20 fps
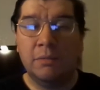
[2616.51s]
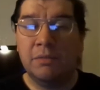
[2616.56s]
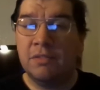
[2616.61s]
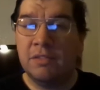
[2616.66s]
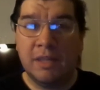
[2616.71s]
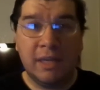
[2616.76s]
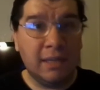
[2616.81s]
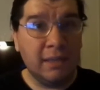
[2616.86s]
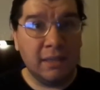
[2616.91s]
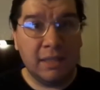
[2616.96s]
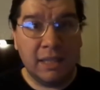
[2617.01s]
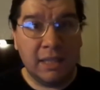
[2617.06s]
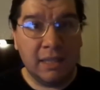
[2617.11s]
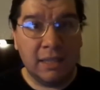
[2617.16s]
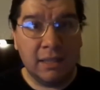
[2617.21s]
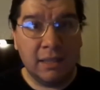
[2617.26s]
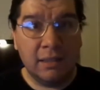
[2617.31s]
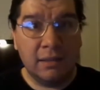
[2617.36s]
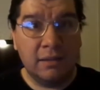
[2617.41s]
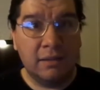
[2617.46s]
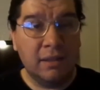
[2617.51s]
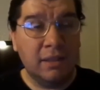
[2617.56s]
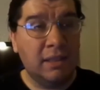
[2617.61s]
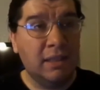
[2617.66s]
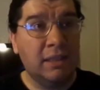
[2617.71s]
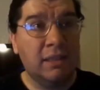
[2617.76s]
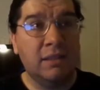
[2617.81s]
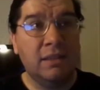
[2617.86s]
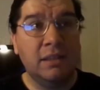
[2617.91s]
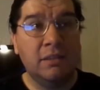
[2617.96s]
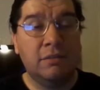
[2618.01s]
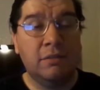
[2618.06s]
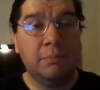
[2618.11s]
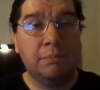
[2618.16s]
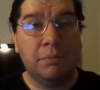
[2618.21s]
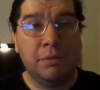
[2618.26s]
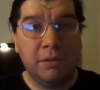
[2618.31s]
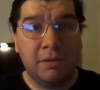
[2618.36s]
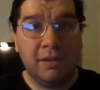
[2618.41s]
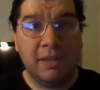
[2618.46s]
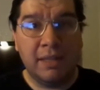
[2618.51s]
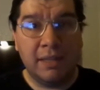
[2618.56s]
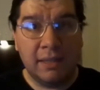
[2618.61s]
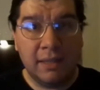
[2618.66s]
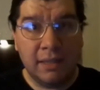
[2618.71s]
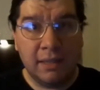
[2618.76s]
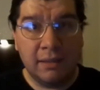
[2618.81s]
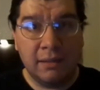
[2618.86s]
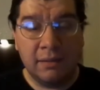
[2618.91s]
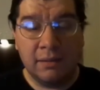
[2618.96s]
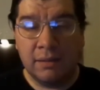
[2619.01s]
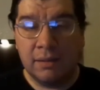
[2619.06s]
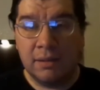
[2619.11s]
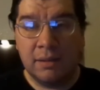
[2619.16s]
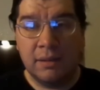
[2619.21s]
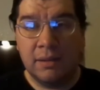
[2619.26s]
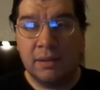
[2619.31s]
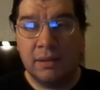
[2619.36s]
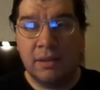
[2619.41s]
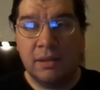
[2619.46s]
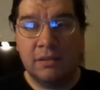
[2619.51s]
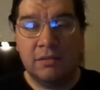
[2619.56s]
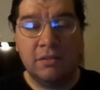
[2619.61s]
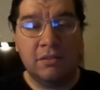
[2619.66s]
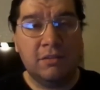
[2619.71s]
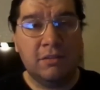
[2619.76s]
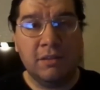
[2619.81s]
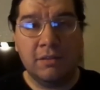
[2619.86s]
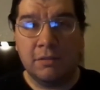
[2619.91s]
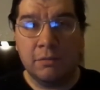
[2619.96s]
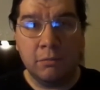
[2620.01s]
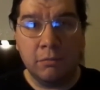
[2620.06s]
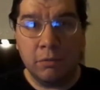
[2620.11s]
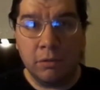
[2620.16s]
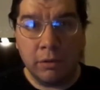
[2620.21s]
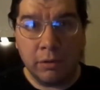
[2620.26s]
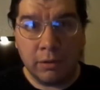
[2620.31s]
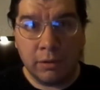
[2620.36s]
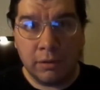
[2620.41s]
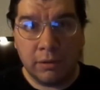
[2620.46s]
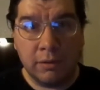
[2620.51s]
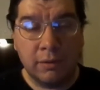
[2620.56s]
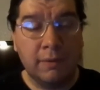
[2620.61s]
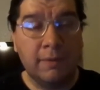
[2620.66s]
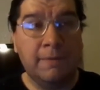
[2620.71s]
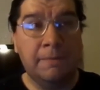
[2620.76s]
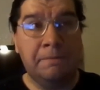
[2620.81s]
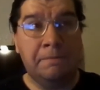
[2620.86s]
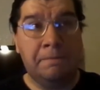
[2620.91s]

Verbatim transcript: It was not needed. They didn't need to put that in. It just doesn't work.